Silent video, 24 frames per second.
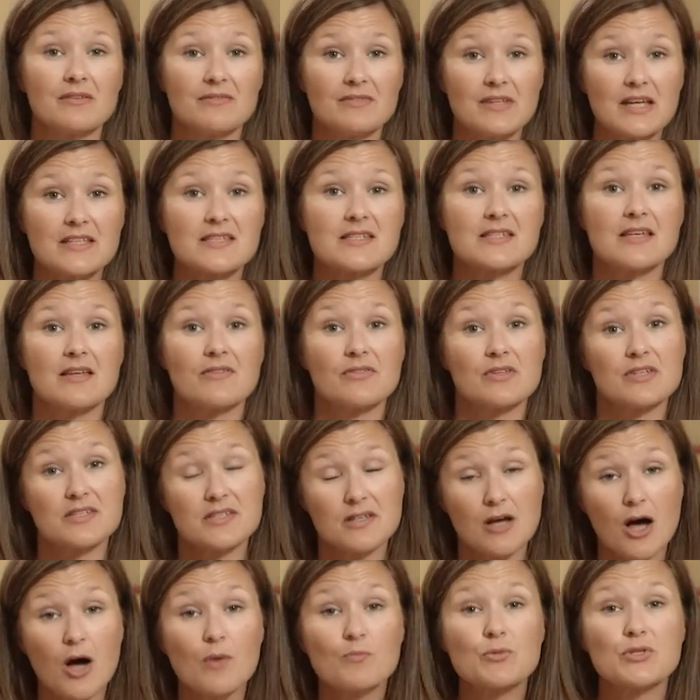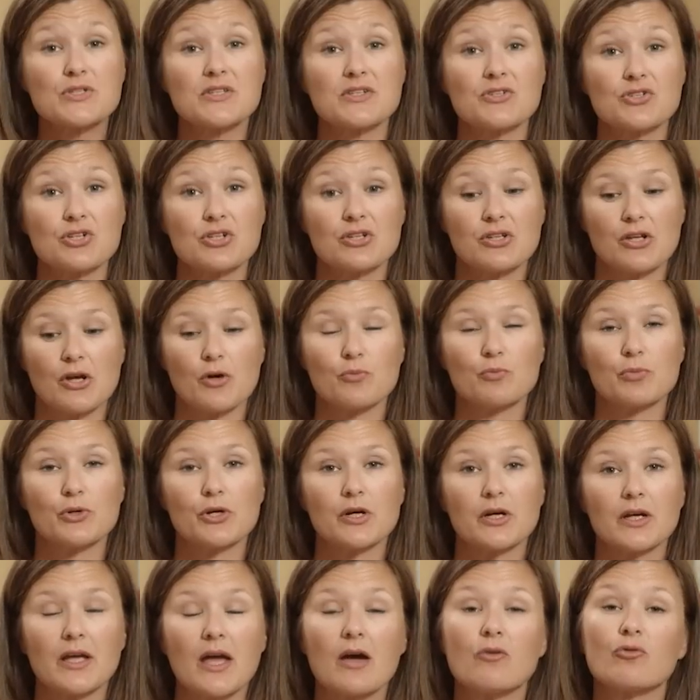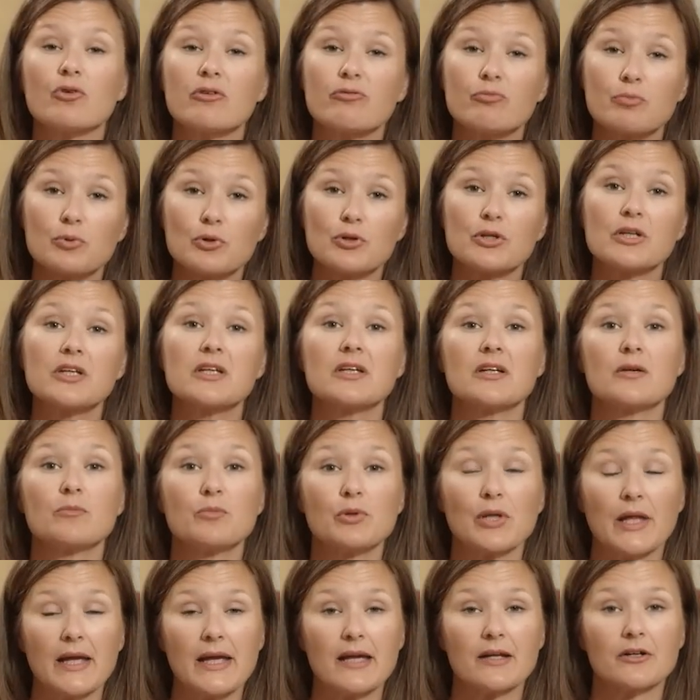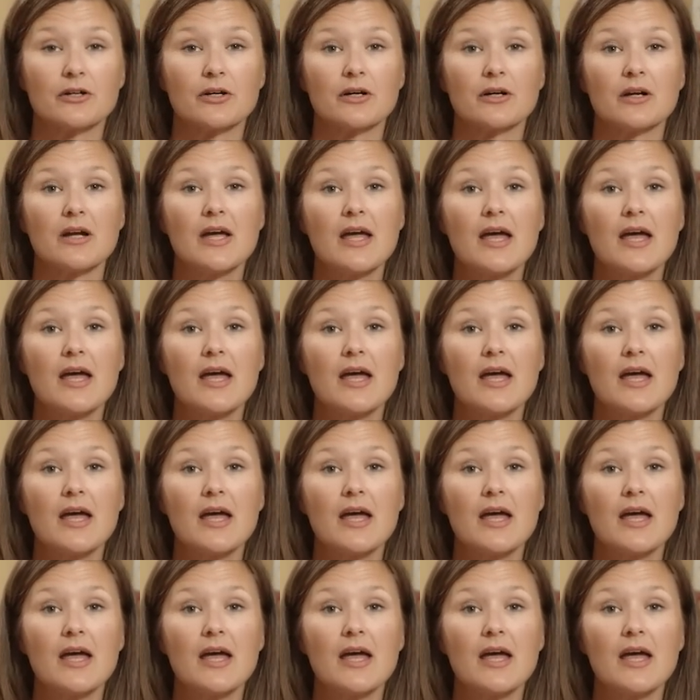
that's in this composition notebook, and we've put it in a planner.